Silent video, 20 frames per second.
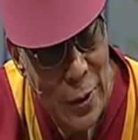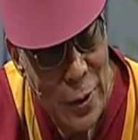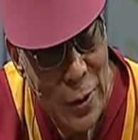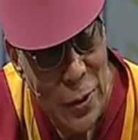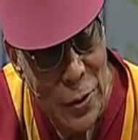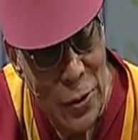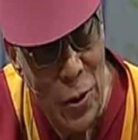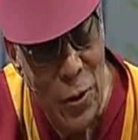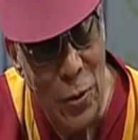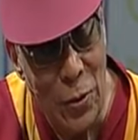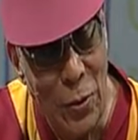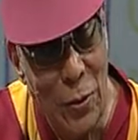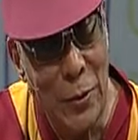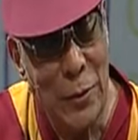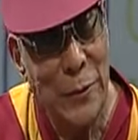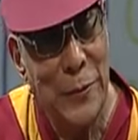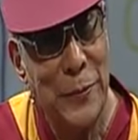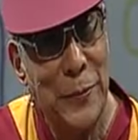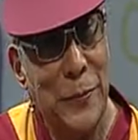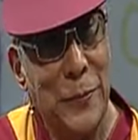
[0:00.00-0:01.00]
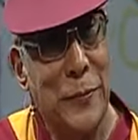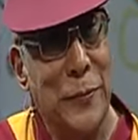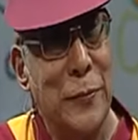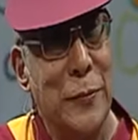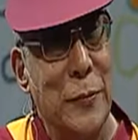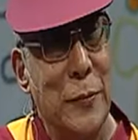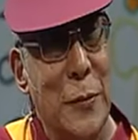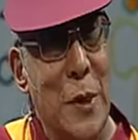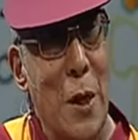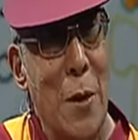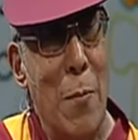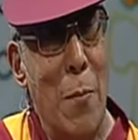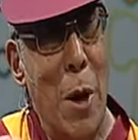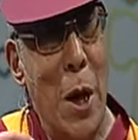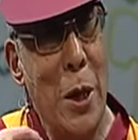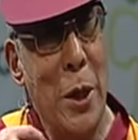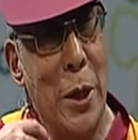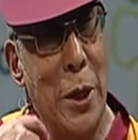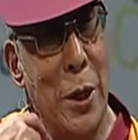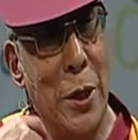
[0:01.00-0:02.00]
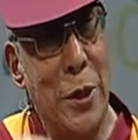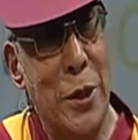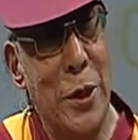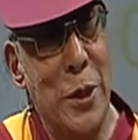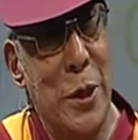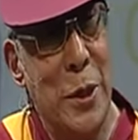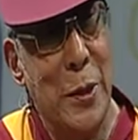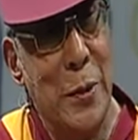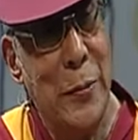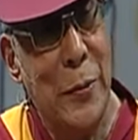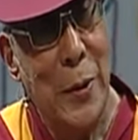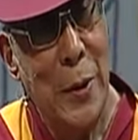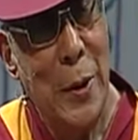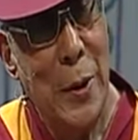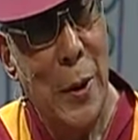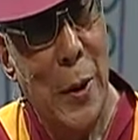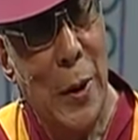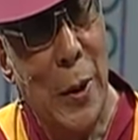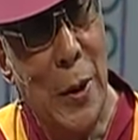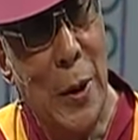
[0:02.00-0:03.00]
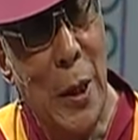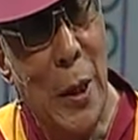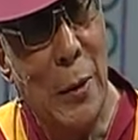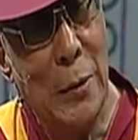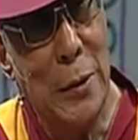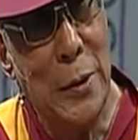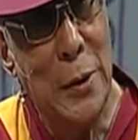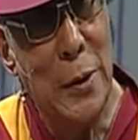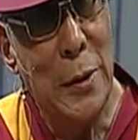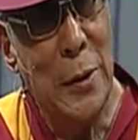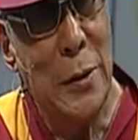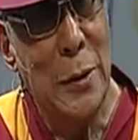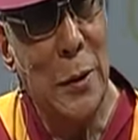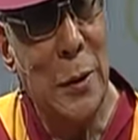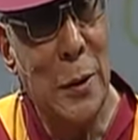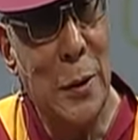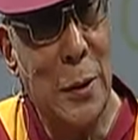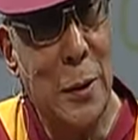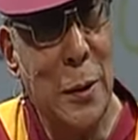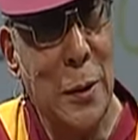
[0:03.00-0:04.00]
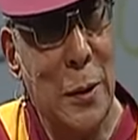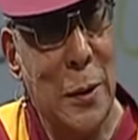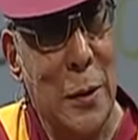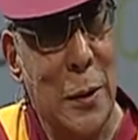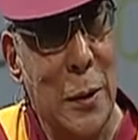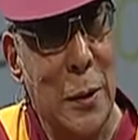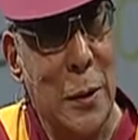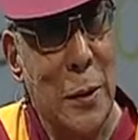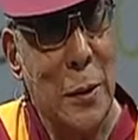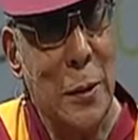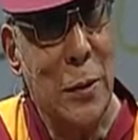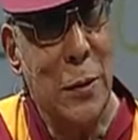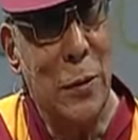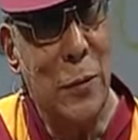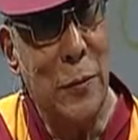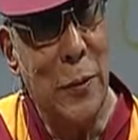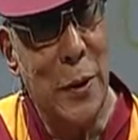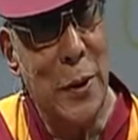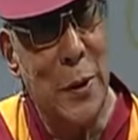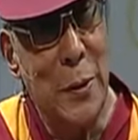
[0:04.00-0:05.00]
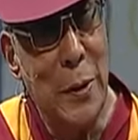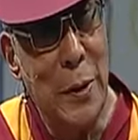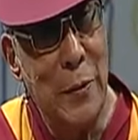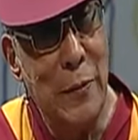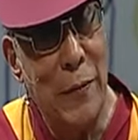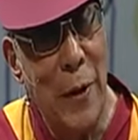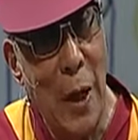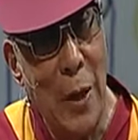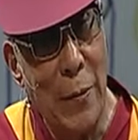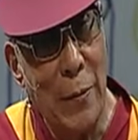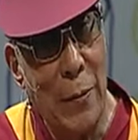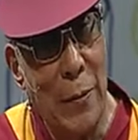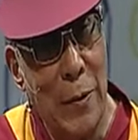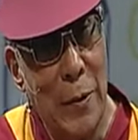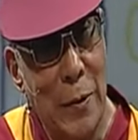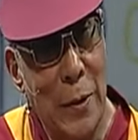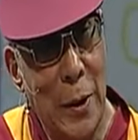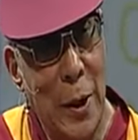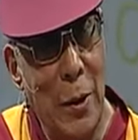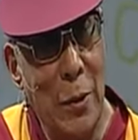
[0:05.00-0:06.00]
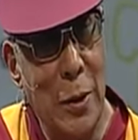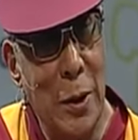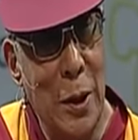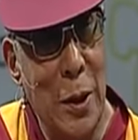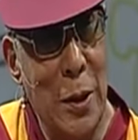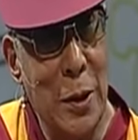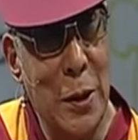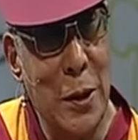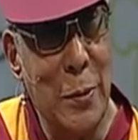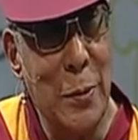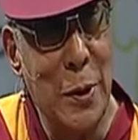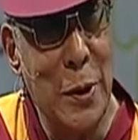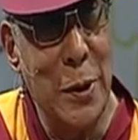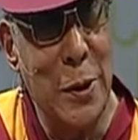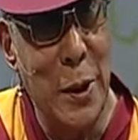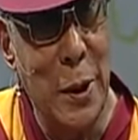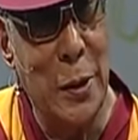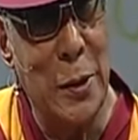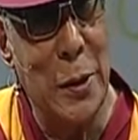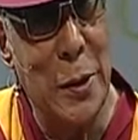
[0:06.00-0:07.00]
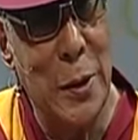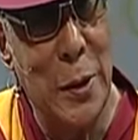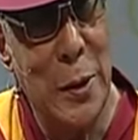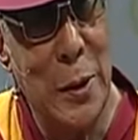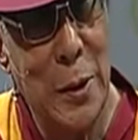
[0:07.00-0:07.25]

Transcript: So, my age now uh, over seventy-five, now nearly seventy-six.